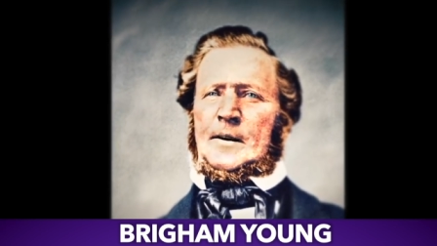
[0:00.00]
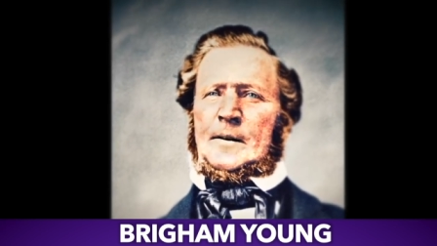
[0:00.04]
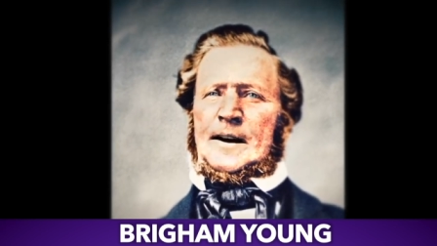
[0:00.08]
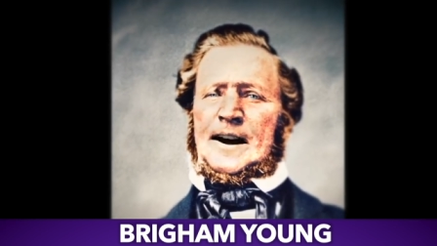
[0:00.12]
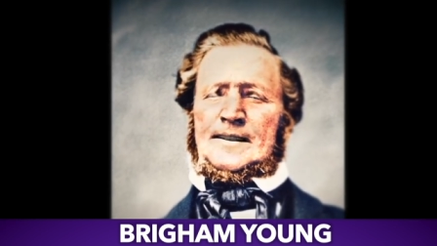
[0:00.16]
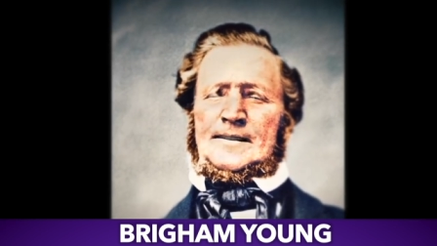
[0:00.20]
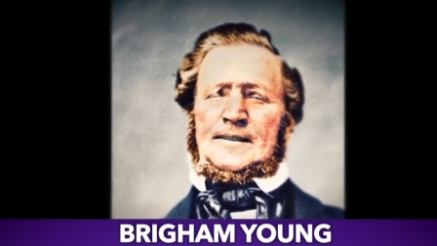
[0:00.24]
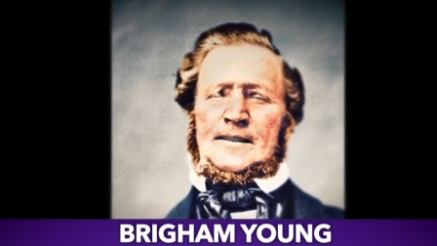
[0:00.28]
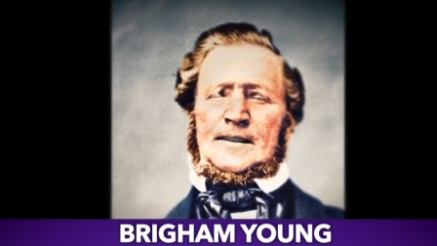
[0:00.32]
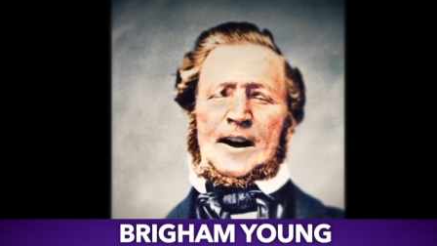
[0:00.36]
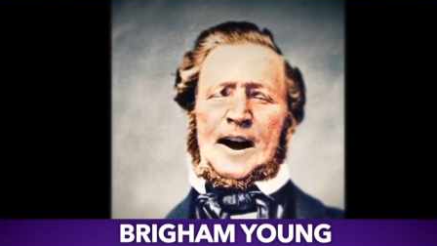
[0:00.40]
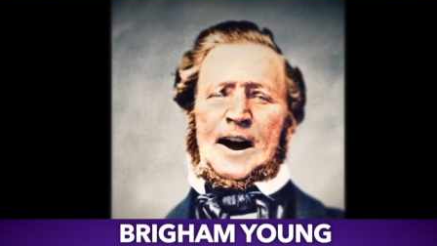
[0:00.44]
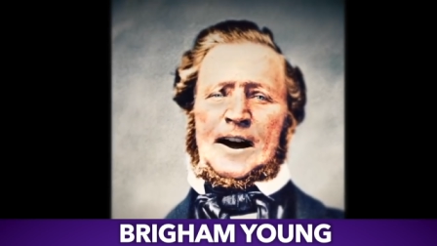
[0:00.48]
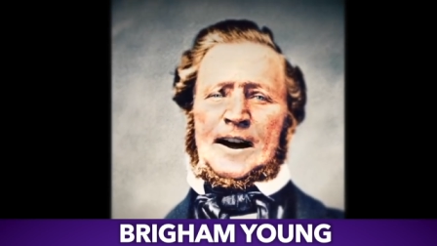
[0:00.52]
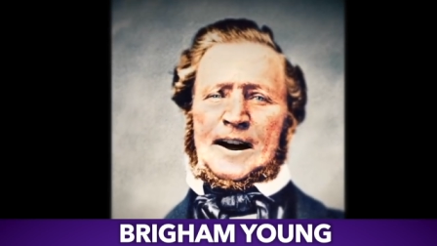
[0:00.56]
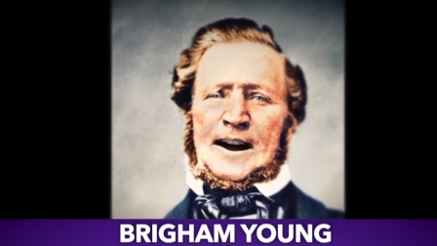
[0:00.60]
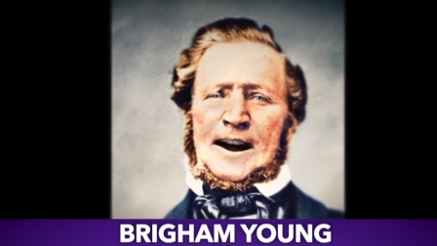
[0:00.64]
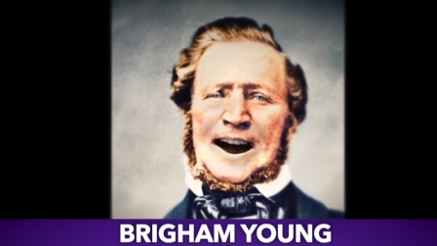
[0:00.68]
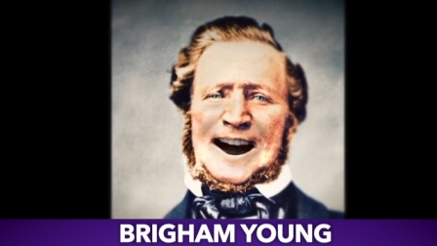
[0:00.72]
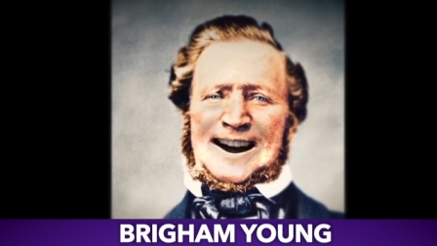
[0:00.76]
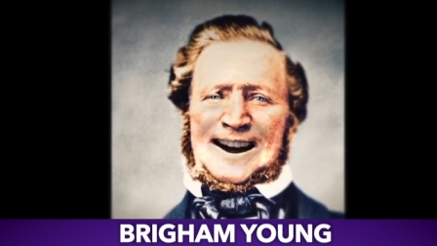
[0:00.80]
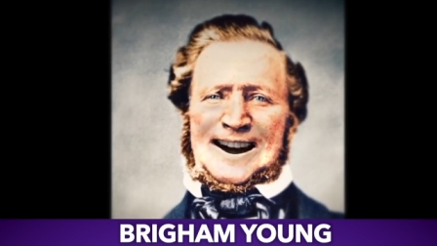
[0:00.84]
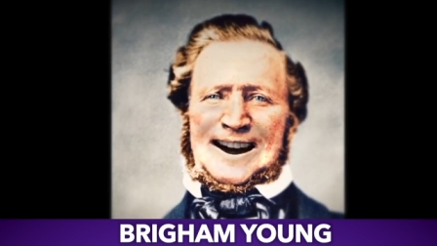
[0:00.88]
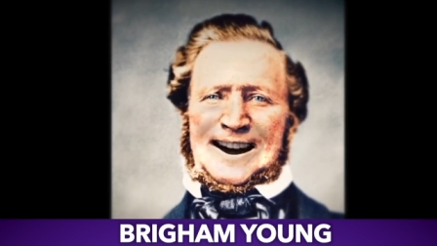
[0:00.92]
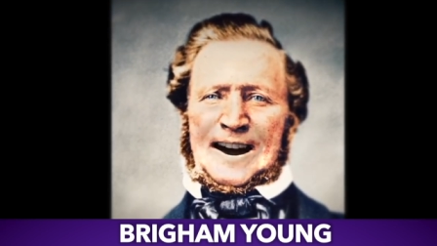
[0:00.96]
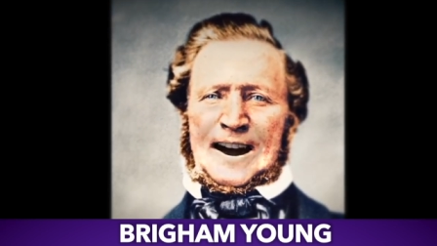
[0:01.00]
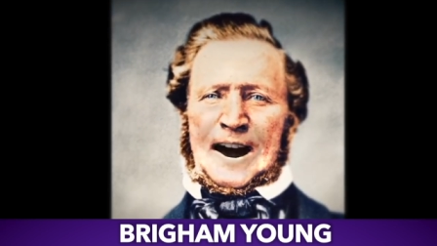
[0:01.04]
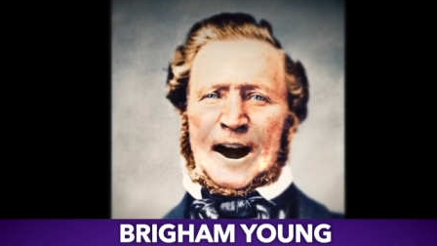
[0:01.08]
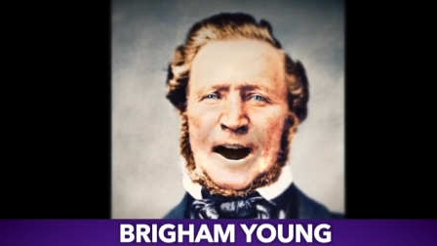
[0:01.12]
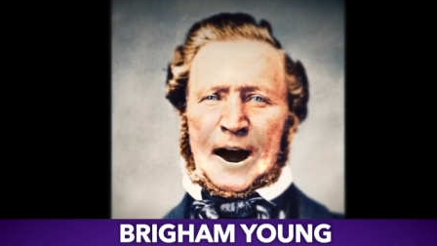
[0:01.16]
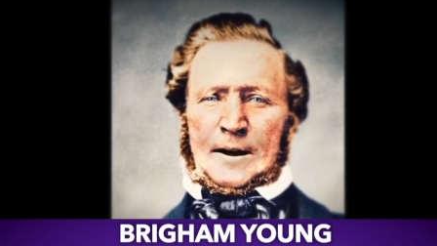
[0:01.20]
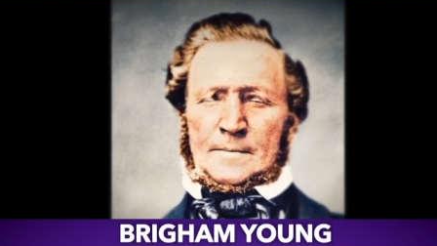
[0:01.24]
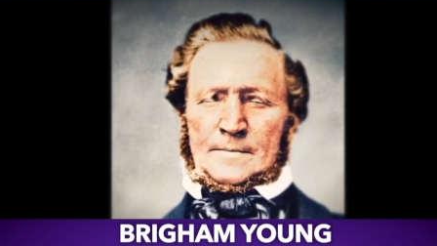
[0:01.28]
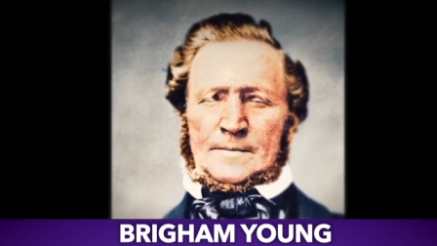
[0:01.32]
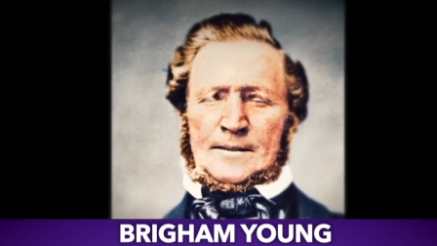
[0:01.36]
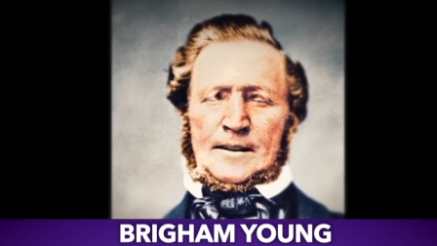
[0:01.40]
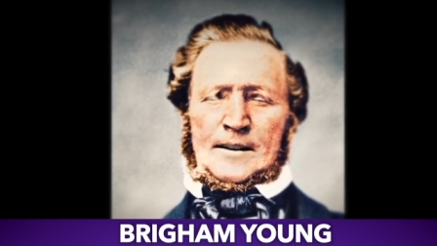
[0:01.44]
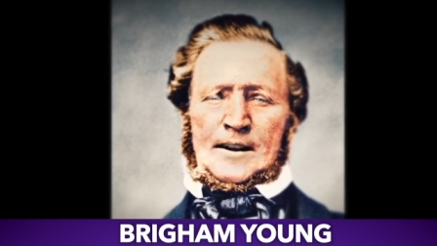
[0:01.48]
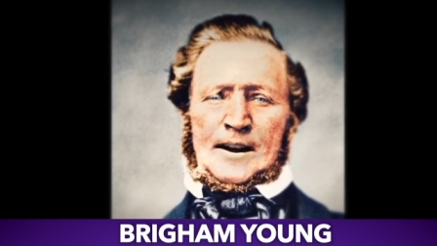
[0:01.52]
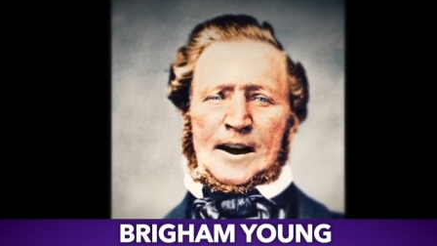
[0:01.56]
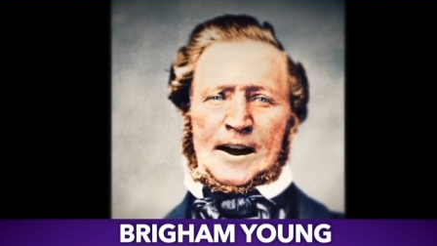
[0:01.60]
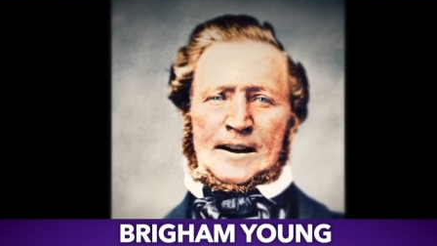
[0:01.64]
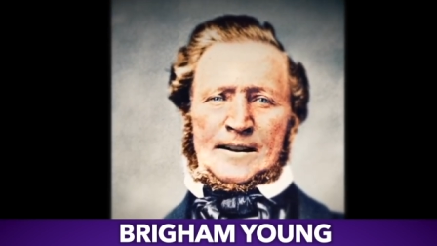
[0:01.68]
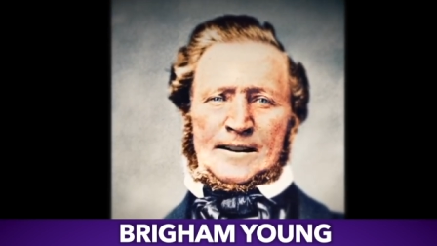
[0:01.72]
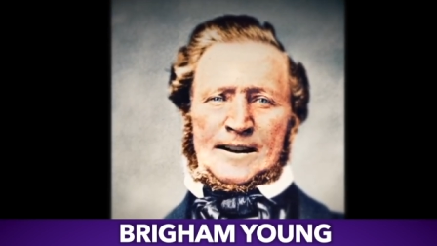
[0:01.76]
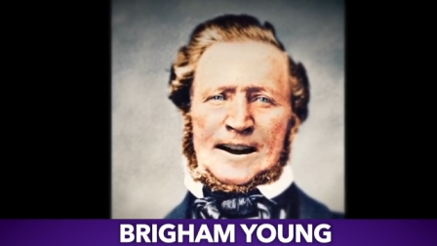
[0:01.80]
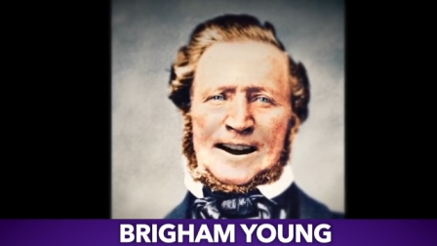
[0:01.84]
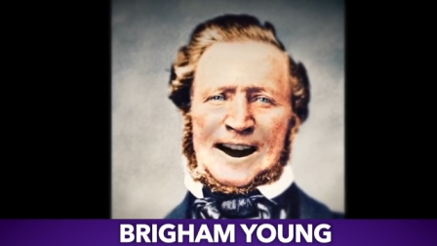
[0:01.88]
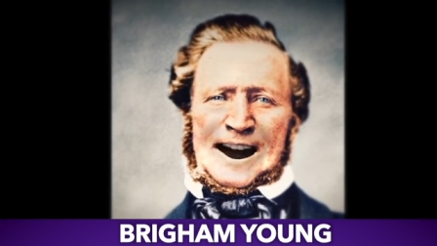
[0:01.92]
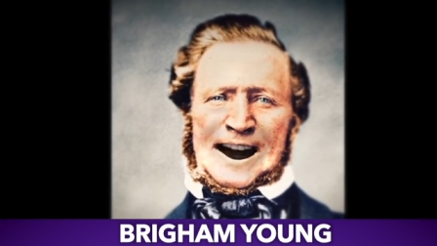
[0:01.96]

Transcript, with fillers: when you start letting upstarts